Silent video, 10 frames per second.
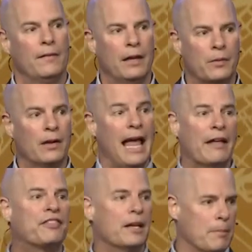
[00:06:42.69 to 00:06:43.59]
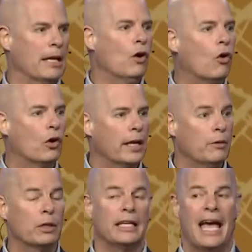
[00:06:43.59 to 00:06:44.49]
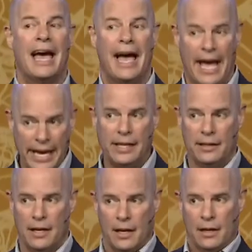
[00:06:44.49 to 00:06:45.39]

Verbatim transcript: they were an ethnic minority, really hated